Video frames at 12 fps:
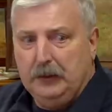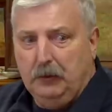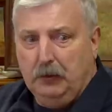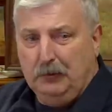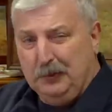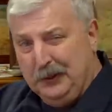we know
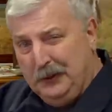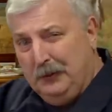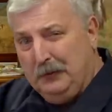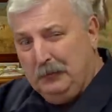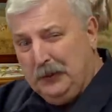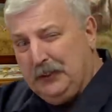what we're
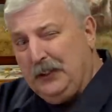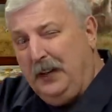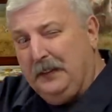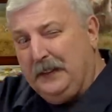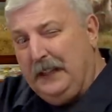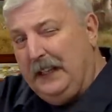doing. We're
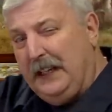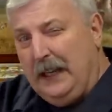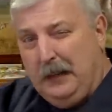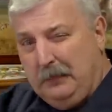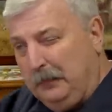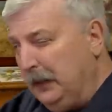softening it
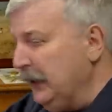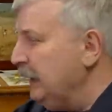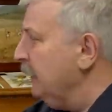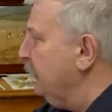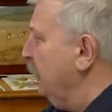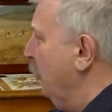out and bringing
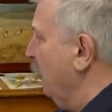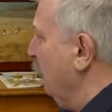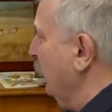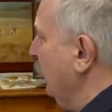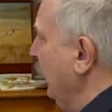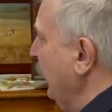it forward,
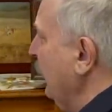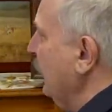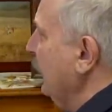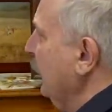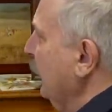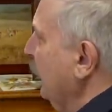okay?
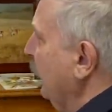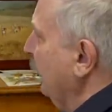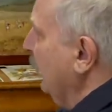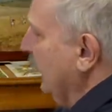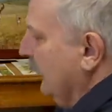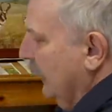All
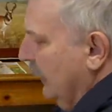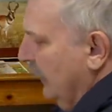right.